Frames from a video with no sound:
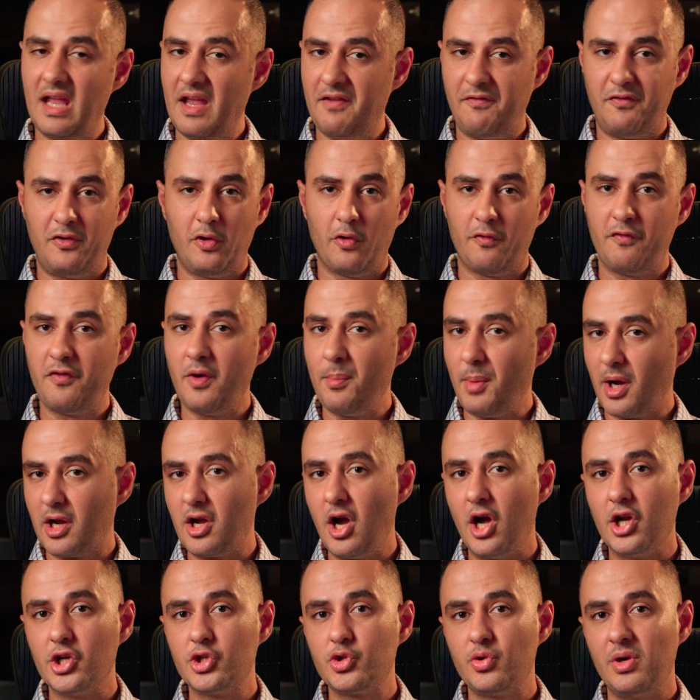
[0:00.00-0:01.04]
If you're from a
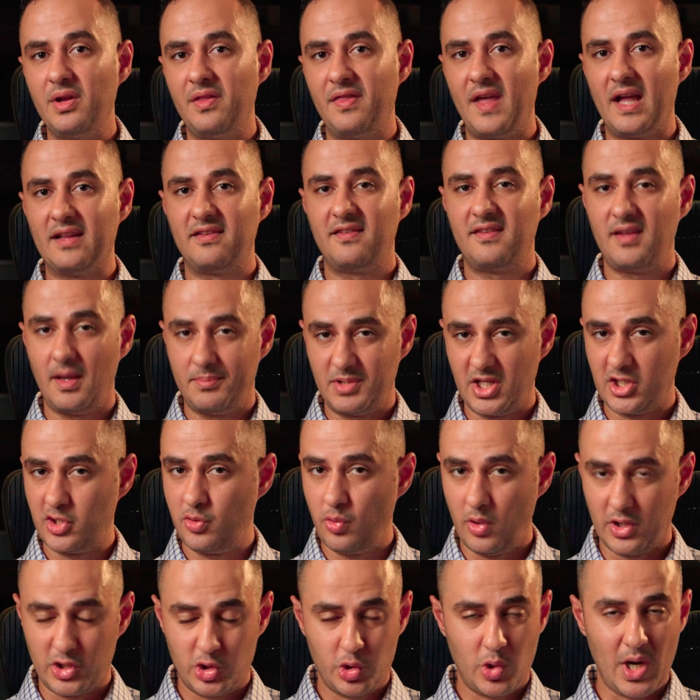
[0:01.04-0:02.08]
country that's subject to
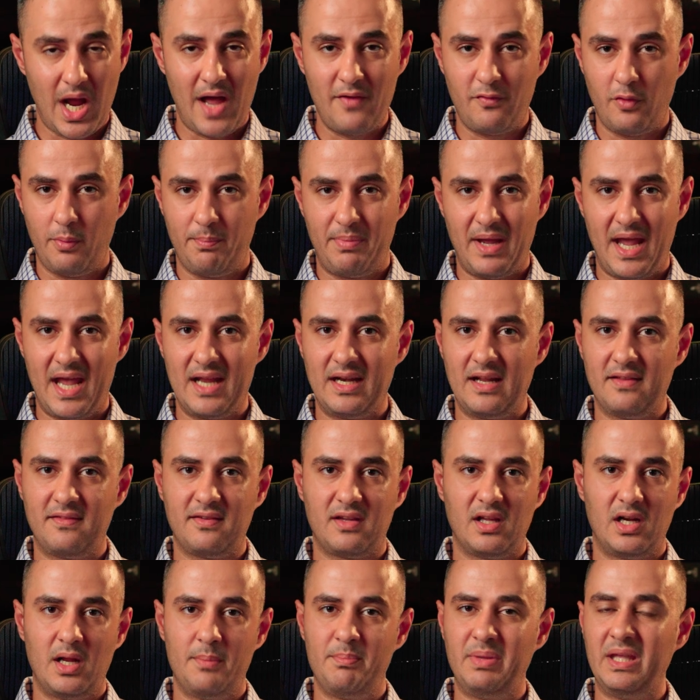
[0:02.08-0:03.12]
a travel ban, it's
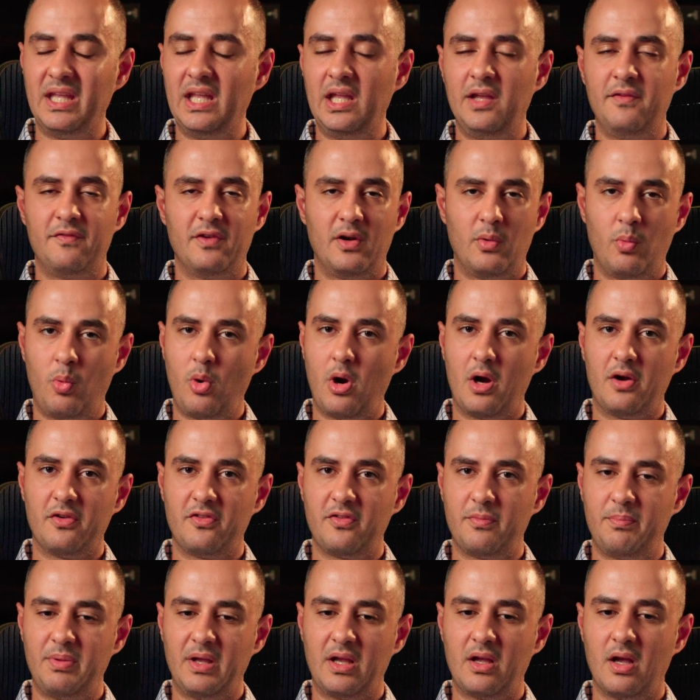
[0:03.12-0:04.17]
going to be even worse
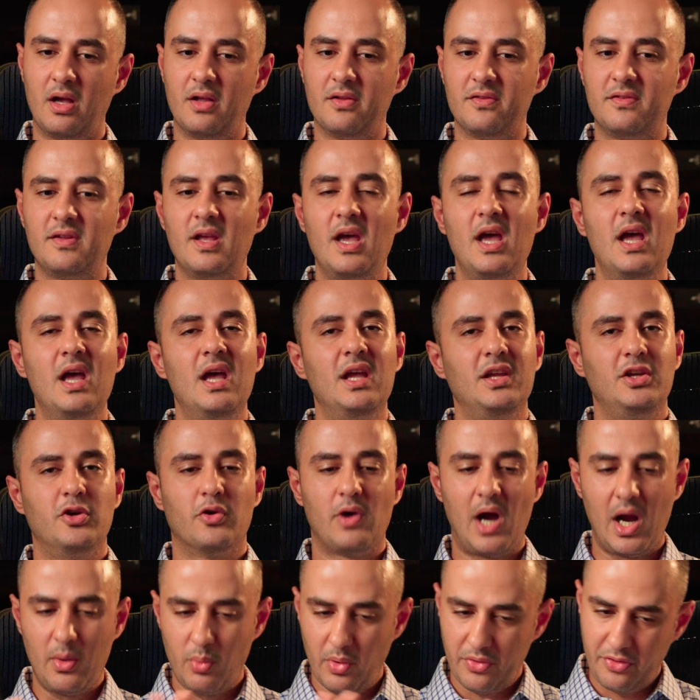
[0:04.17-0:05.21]
because your
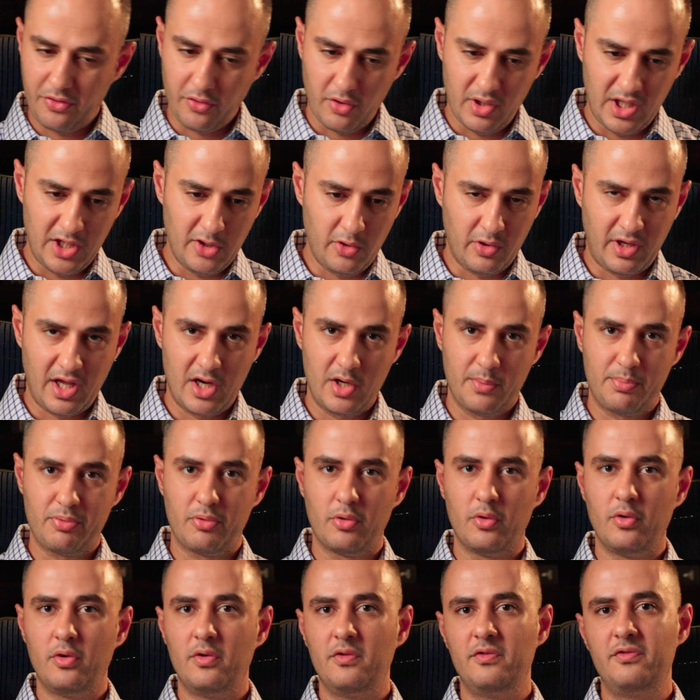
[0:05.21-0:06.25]
I-130 will get
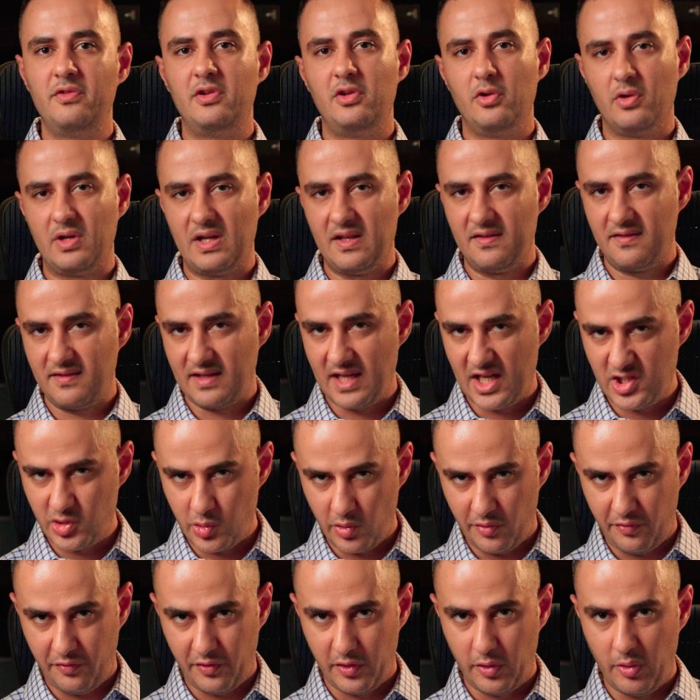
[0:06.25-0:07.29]
approved, you'll get
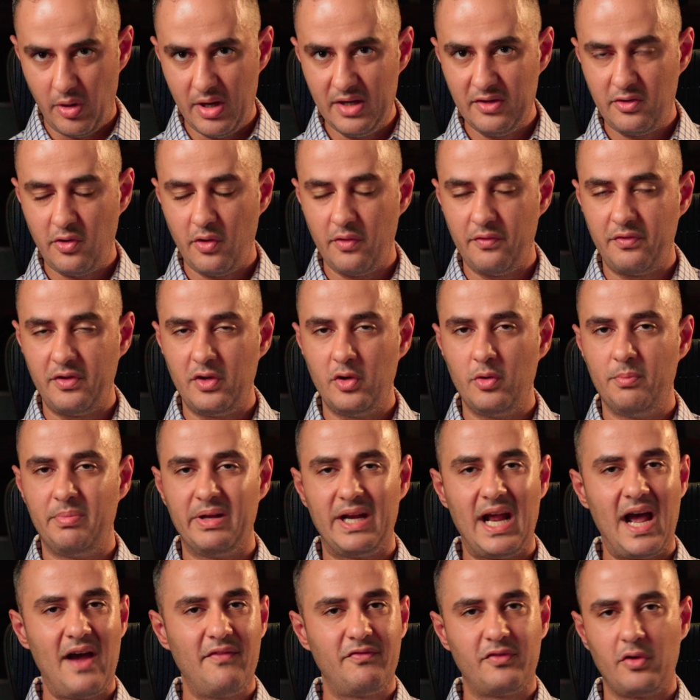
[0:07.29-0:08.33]
scheduled for your interview, but
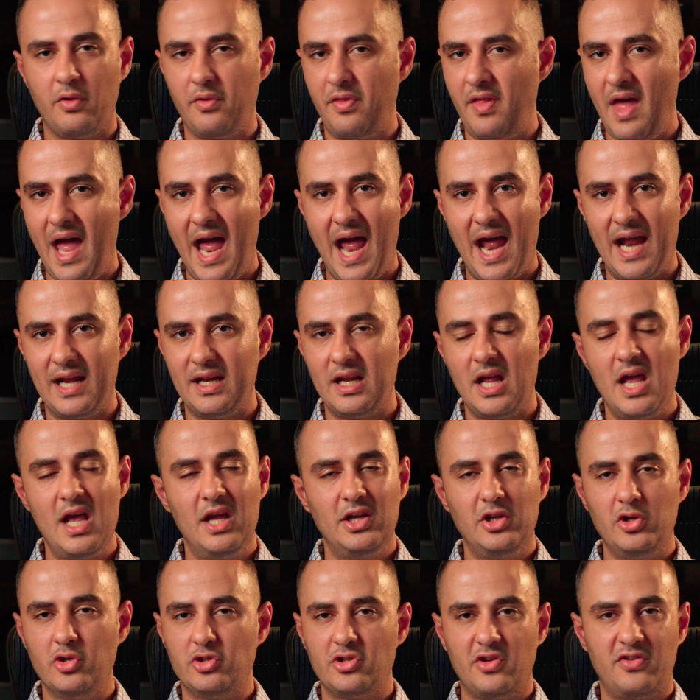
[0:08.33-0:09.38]
after that,
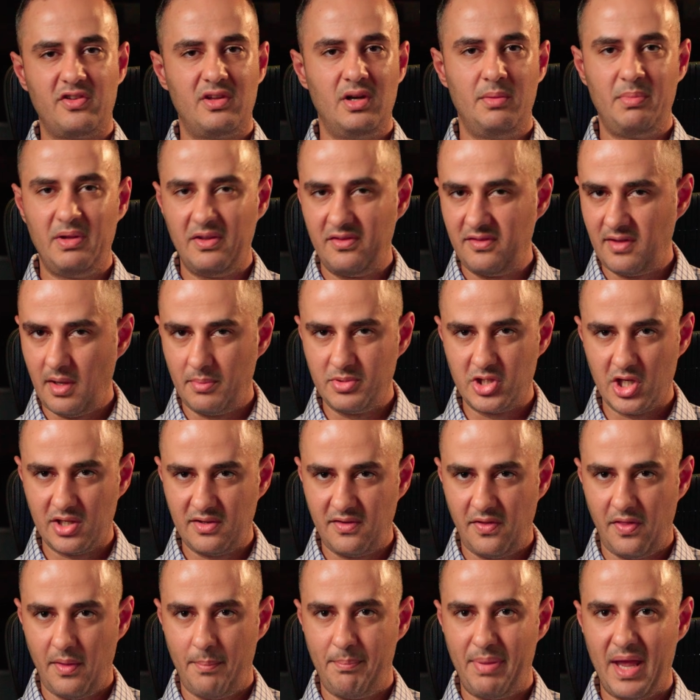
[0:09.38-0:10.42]
you're just going to be subject
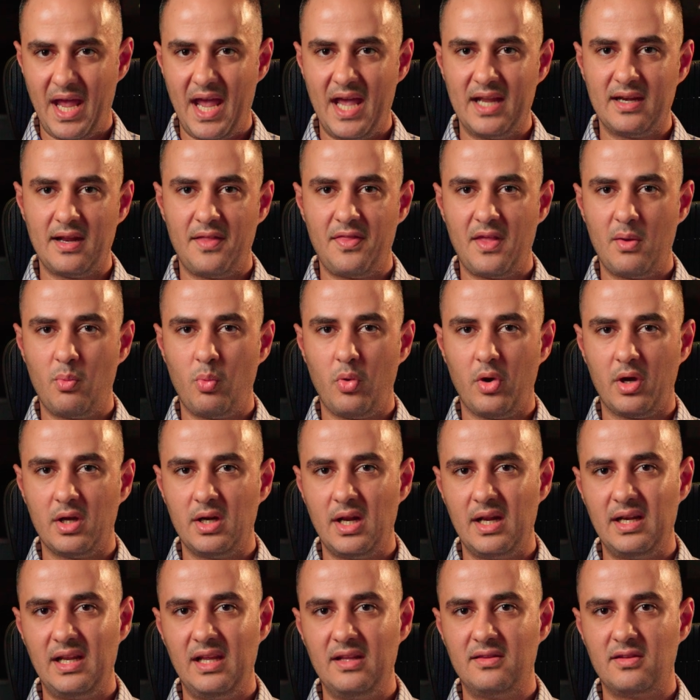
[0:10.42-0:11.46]
to the ban, and then we're going
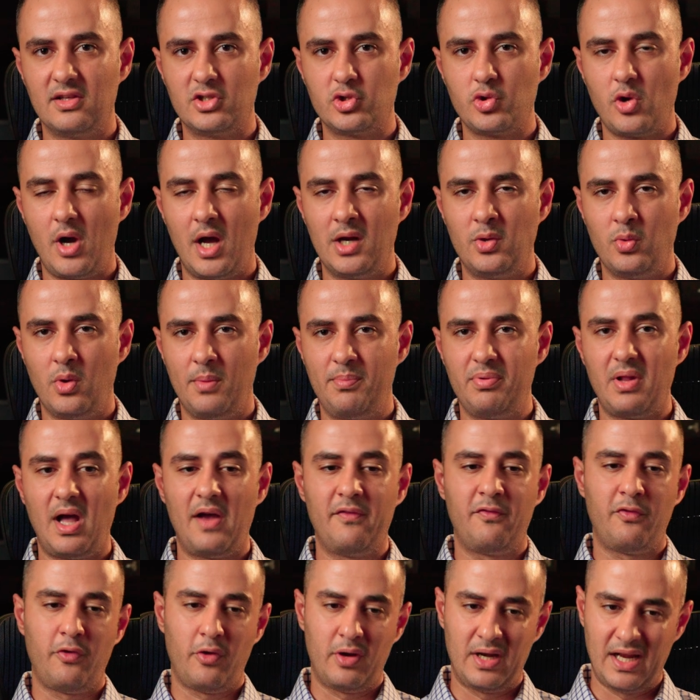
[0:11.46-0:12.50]
to need to try to apply
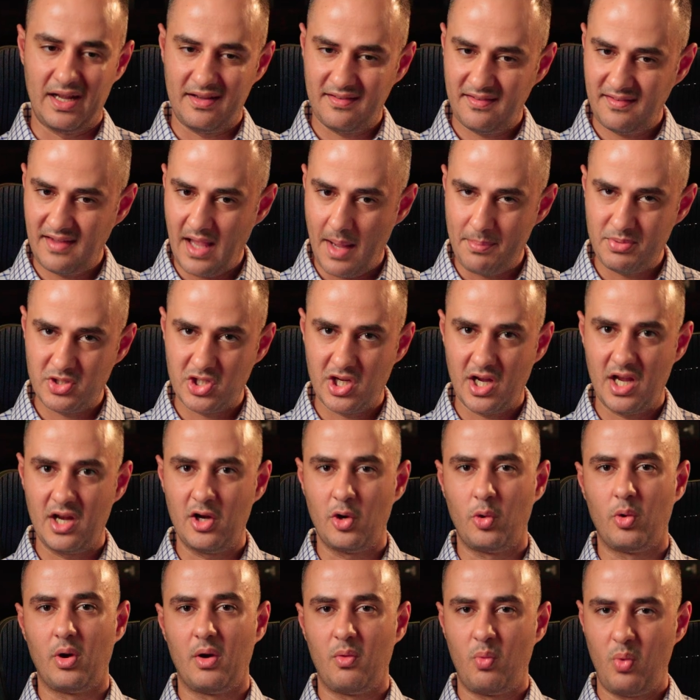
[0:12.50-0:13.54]
for an exception
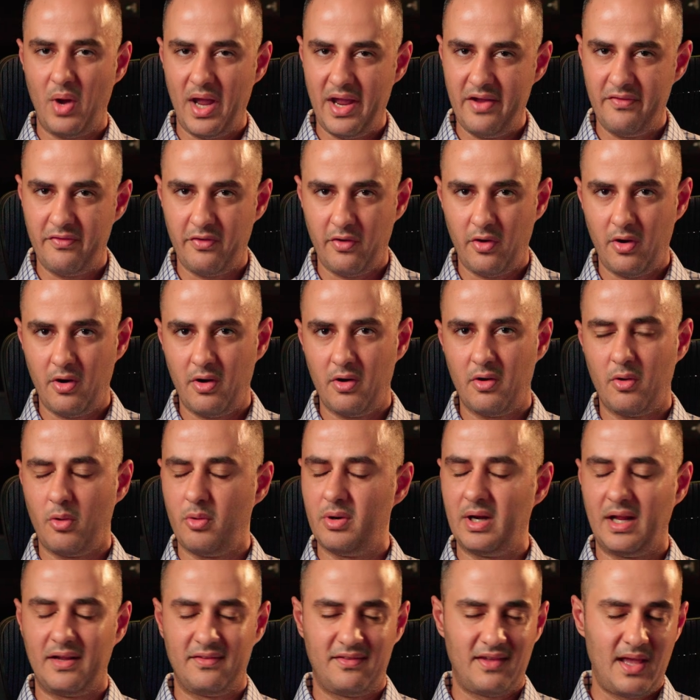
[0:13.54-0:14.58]
or a waiver or
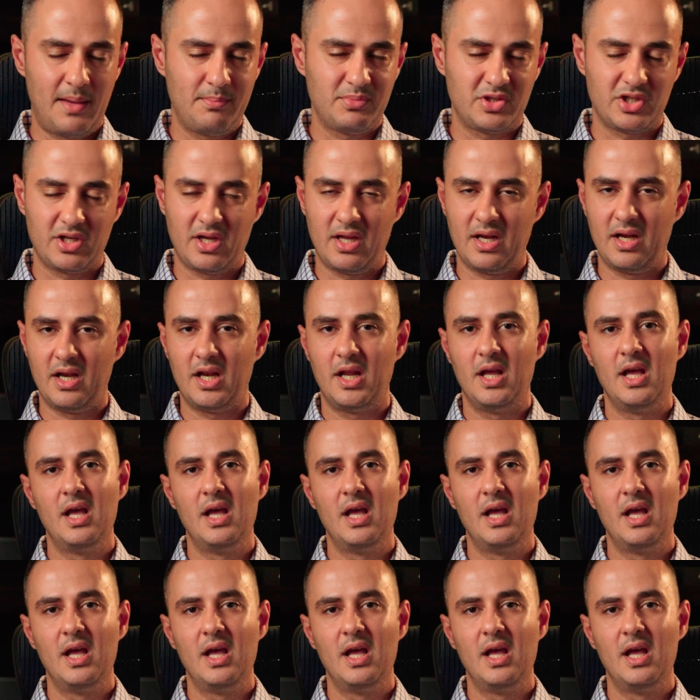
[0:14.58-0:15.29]
an exemption.